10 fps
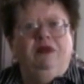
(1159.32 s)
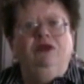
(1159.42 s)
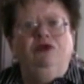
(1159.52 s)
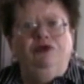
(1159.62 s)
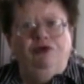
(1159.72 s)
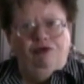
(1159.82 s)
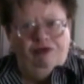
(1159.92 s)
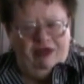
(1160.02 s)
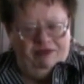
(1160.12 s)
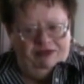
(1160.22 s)
knew
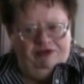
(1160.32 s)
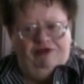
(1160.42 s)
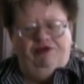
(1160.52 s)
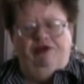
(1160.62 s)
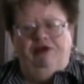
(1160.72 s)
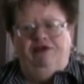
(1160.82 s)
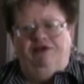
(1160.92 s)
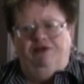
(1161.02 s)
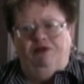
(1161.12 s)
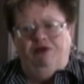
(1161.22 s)
that the
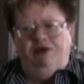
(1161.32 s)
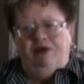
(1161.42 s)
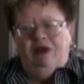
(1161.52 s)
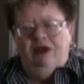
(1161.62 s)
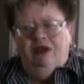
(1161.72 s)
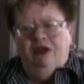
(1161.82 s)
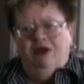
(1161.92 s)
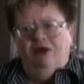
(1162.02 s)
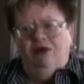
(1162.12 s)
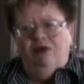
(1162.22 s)
students would
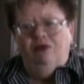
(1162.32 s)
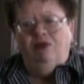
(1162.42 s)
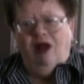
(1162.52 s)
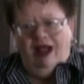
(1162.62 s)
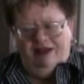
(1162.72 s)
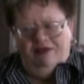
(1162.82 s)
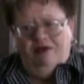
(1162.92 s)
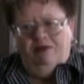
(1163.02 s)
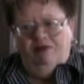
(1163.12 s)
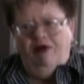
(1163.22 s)
ride
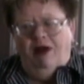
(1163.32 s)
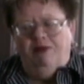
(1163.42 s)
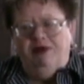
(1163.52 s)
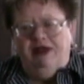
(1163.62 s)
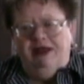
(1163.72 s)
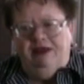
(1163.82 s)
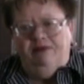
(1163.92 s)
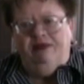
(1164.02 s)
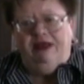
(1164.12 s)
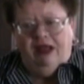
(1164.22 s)
them properly
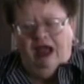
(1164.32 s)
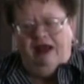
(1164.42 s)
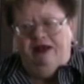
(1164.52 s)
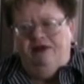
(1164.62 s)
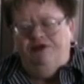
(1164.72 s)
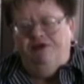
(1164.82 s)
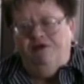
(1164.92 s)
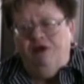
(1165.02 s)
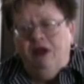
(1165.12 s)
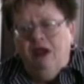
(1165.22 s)
and be guided and so
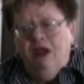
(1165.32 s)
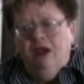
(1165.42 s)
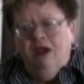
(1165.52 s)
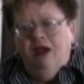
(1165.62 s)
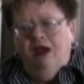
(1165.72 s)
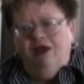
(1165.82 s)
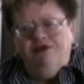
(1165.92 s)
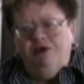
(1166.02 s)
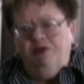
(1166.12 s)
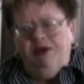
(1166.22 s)
forth.
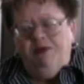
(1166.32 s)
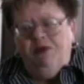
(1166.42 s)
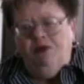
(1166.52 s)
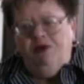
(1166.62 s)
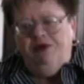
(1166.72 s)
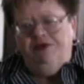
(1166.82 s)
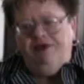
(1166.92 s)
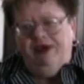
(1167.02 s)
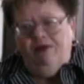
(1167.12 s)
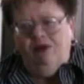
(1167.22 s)
So people would
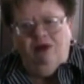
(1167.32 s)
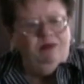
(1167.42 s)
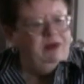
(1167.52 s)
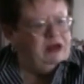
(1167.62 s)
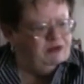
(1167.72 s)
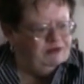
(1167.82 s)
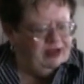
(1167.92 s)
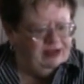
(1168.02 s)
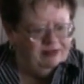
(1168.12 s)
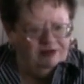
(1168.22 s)
say, well,
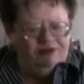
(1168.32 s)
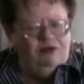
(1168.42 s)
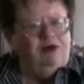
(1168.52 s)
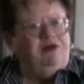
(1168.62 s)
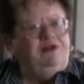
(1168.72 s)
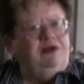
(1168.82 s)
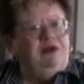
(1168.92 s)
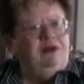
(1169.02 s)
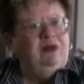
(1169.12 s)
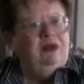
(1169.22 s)
take this horse
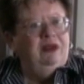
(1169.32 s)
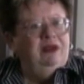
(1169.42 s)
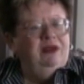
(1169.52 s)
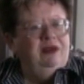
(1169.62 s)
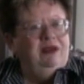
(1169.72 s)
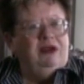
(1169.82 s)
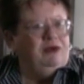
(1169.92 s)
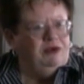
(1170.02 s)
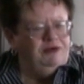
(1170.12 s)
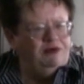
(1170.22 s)
and,
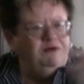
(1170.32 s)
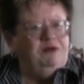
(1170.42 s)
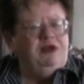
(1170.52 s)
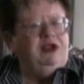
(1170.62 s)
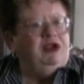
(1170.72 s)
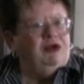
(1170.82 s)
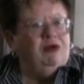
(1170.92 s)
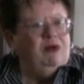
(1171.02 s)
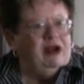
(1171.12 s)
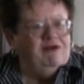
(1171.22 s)
use it for the year
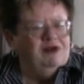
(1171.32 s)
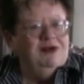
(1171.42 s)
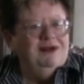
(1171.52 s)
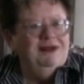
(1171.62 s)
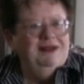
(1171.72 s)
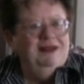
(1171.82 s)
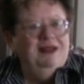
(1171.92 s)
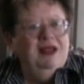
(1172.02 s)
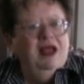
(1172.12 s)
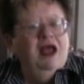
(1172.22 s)
or whatever.
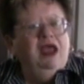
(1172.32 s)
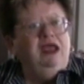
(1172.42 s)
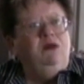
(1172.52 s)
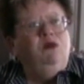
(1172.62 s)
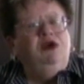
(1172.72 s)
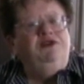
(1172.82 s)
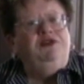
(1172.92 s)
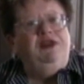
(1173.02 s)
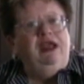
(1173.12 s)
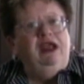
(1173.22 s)
It
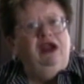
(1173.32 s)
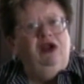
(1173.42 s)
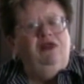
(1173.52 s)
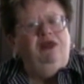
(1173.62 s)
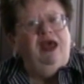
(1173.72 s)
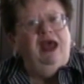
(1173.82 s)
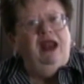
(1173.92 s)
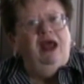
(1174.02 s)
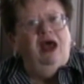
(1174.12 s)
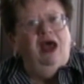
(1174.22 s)
was there
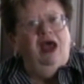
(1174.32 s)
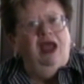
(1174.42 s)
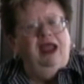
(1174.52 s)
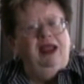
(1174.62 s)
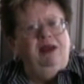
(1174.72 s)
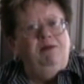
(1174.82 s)
that I